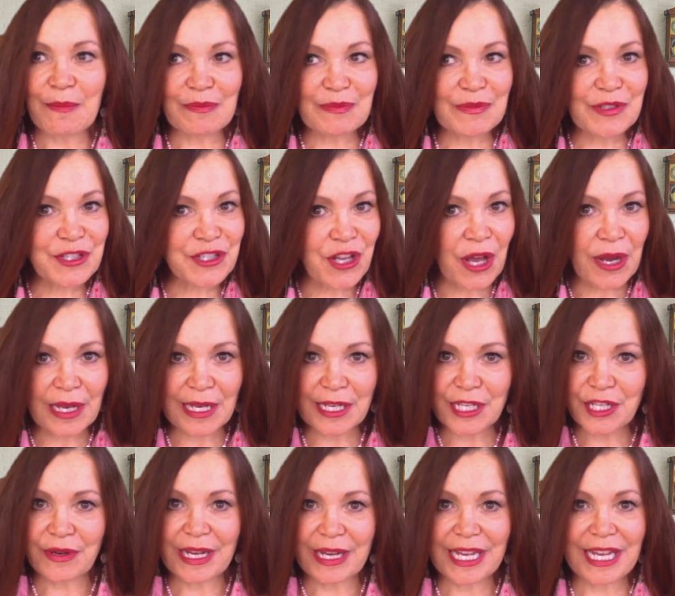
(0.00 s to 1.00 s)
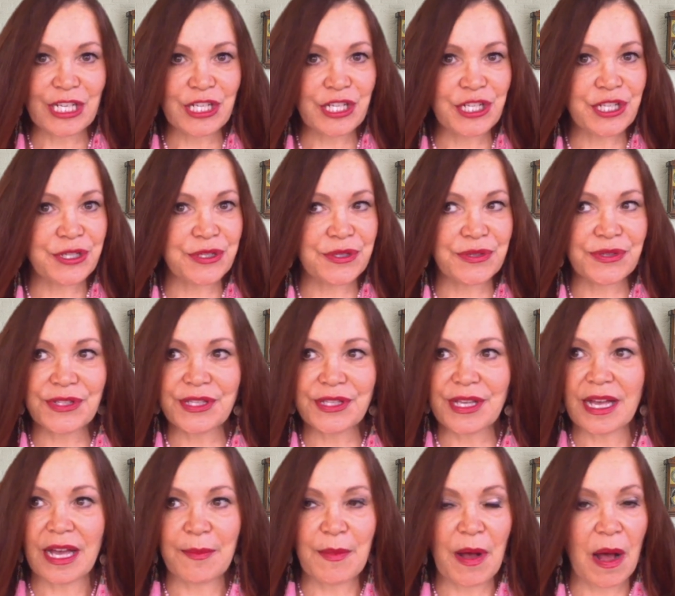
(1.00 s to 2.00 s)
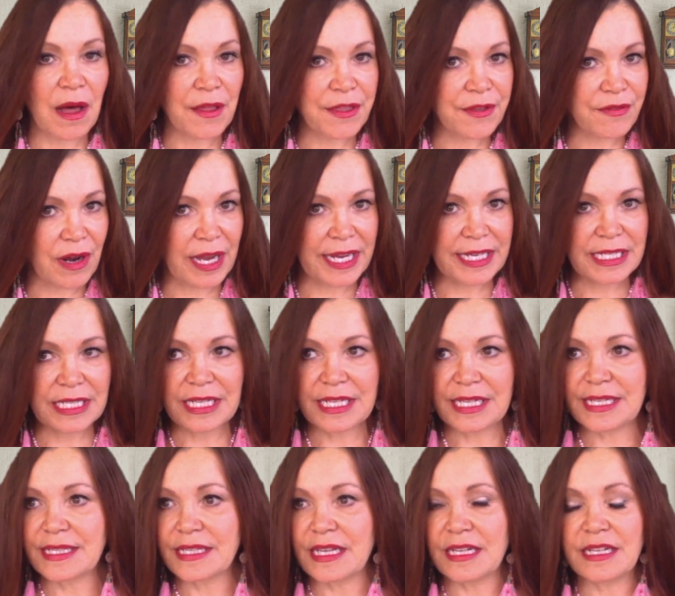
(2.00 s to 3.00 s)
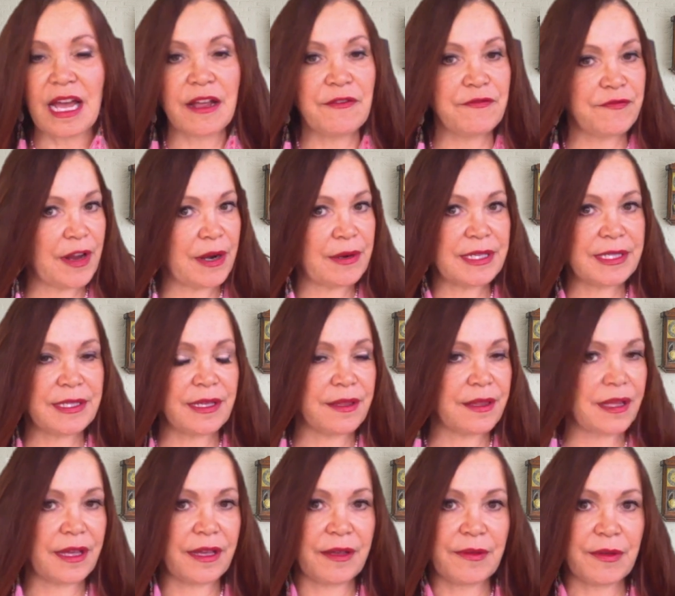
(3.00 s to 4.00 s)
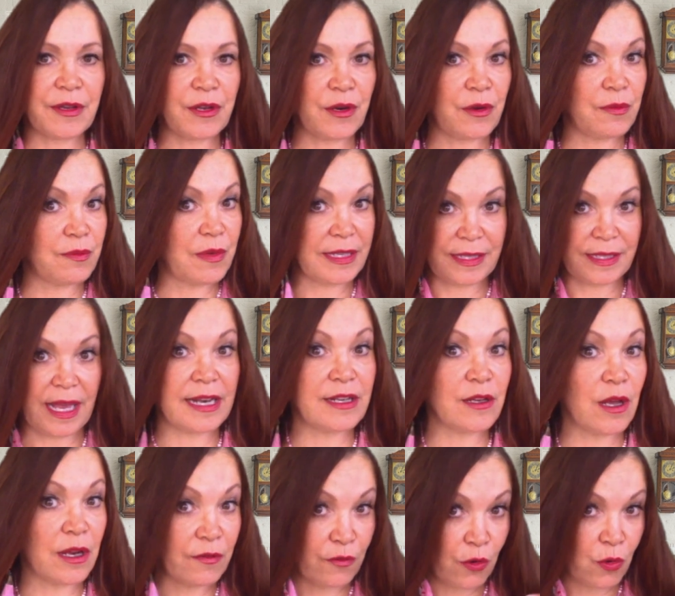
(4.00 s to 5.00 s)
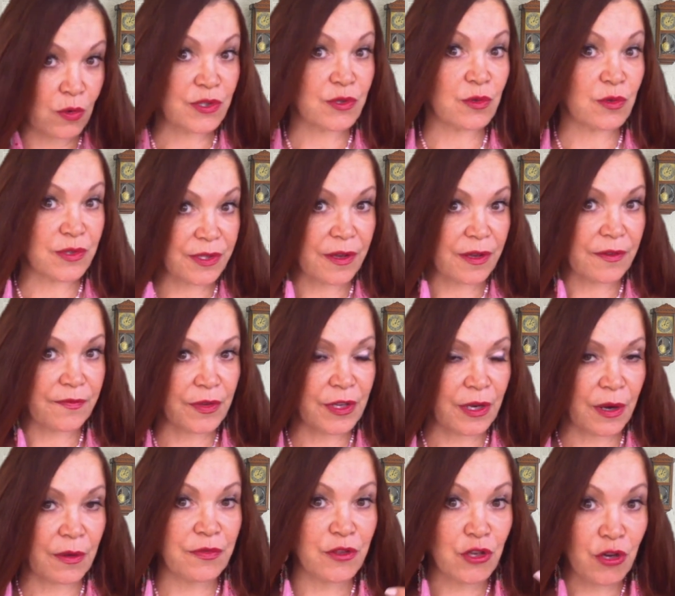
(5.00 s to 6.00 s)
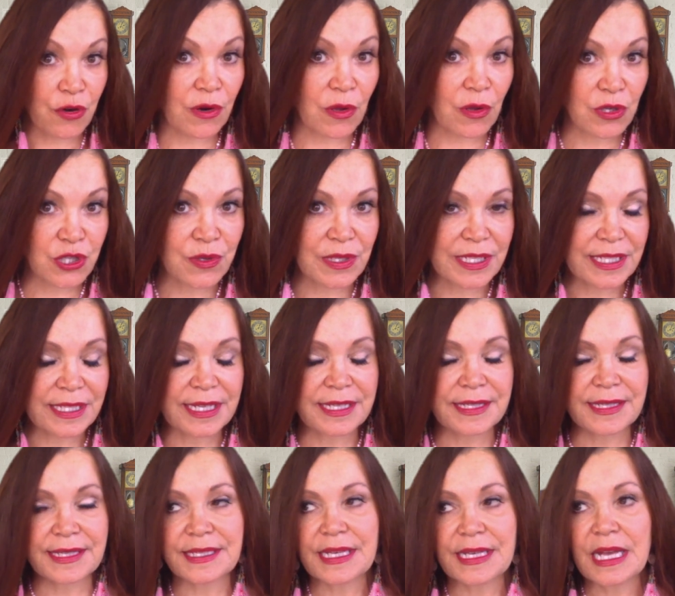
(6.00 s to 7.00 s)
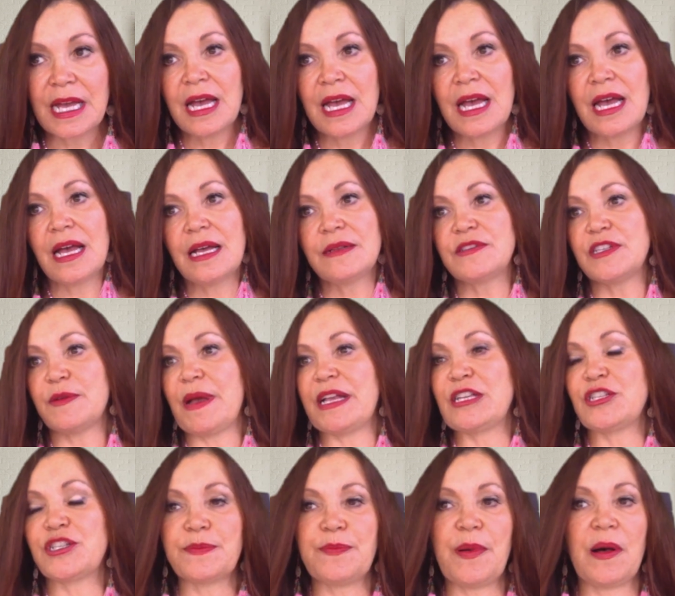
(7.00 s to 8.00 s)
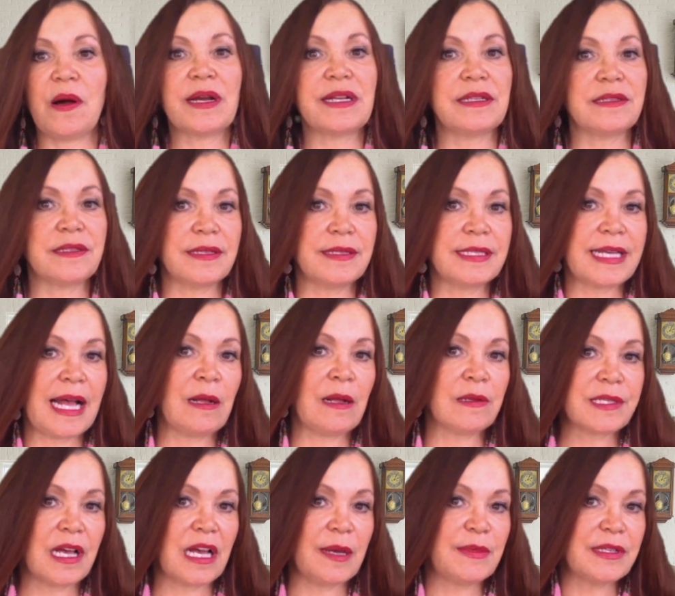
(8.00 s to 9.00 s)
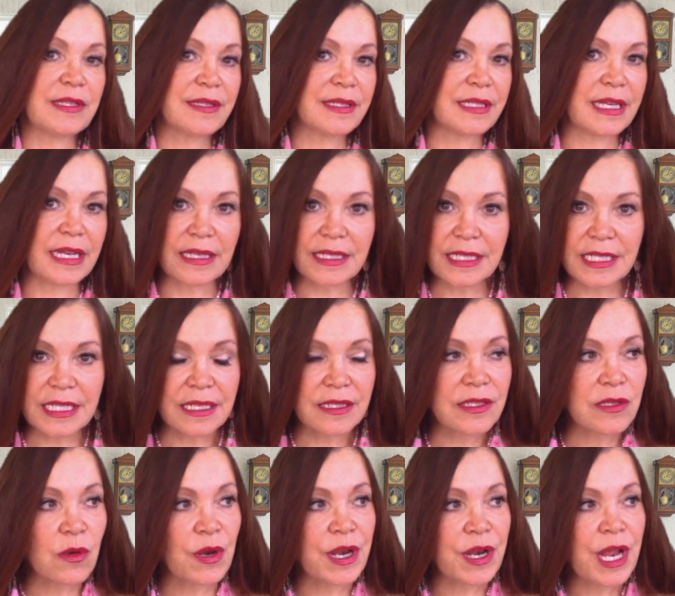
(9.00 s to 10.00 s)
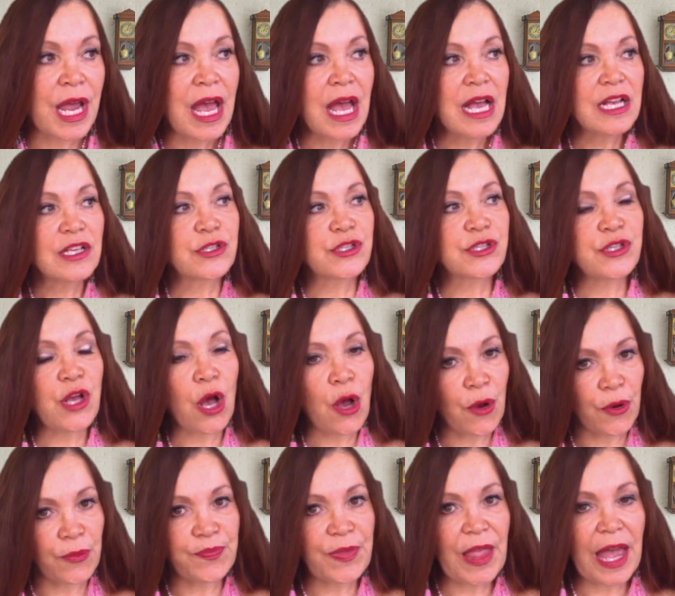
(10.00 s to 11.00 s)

circulatory issues, arthritis, and various other, and of course also, neurological diseases, dementias, Parkinson's, Alzheimer's, senility, and so on. So,